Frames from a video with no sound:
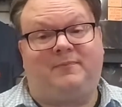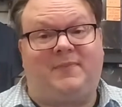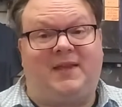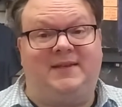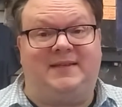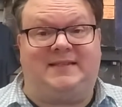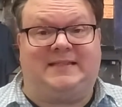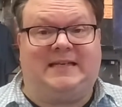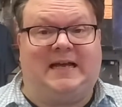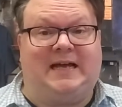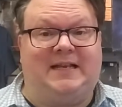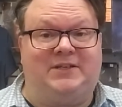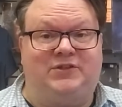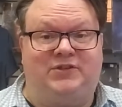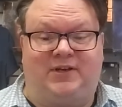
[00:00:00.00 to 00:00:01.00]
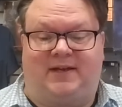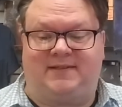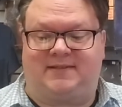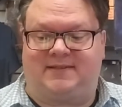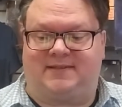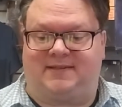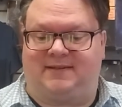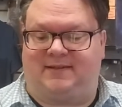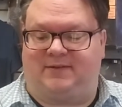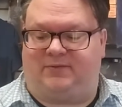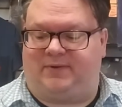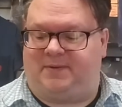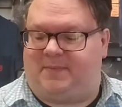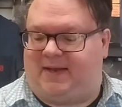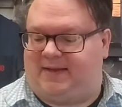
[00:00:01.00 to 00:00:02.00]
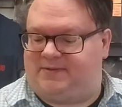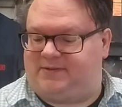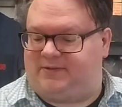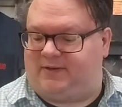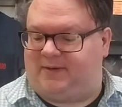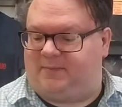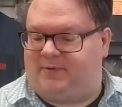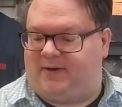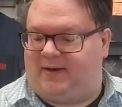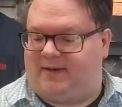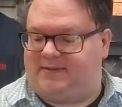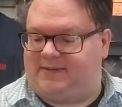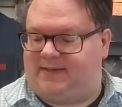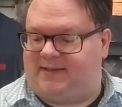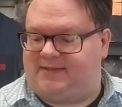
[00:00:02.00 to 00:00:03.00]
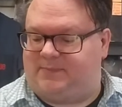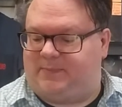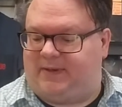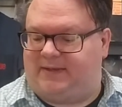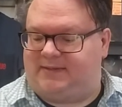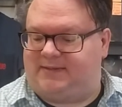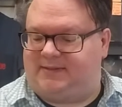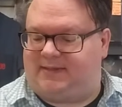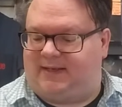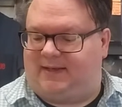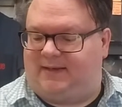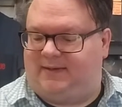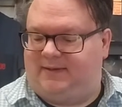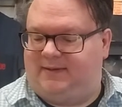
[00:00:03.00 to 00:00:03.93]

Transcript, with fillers: it's not just the remastering process, but uh,